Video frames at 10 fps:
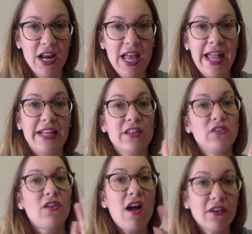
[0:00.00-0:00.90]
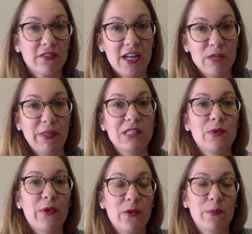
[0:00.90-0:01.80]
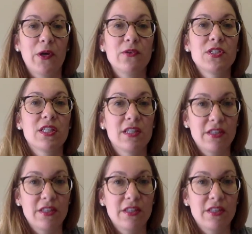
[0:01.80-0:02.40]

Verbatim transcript: And in the long run, because we want to approach the,